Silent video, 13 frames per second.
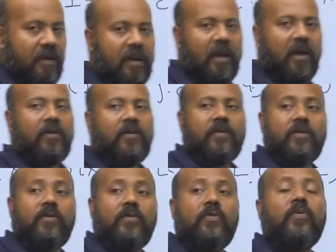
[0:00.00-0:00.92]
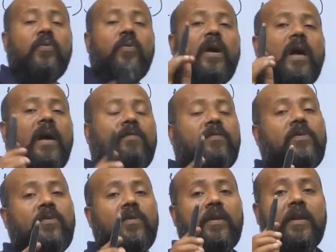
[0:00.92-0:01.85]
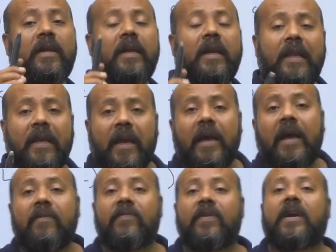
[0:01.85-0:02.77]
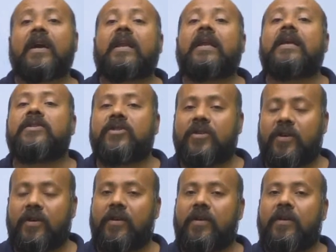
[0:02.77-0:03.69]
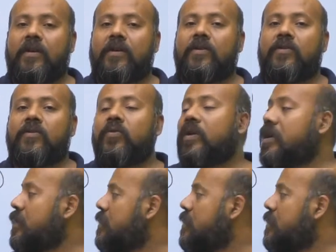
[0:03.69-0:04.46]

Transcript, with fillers: Now you have to really have courage to